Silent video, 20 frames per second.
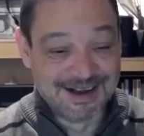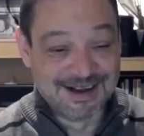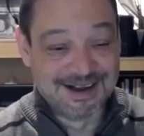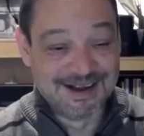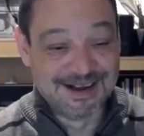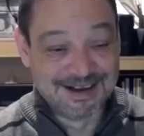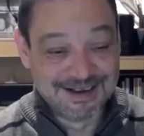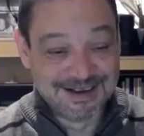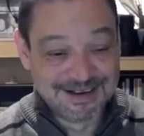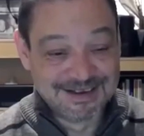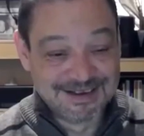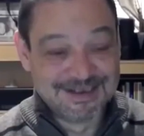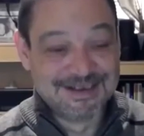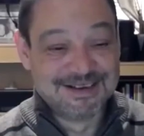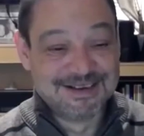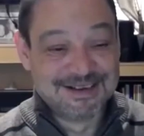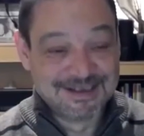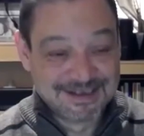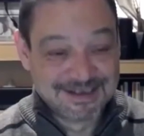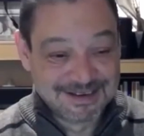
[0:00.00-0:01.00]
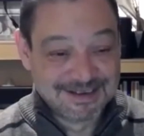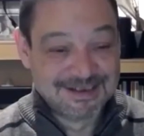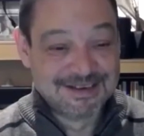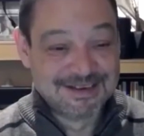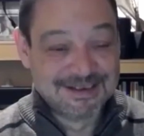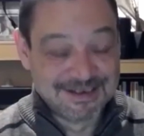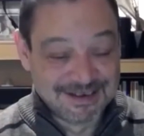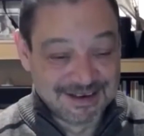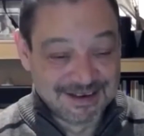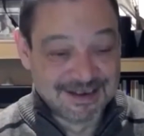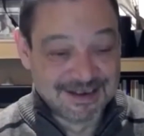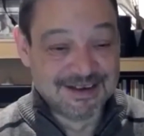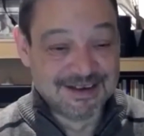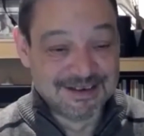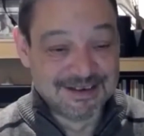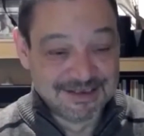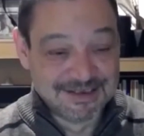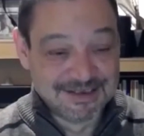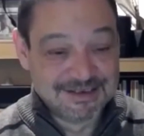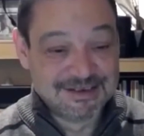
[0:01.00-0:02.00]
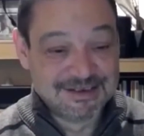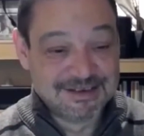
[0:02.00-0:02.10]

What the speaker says: real cheap. But and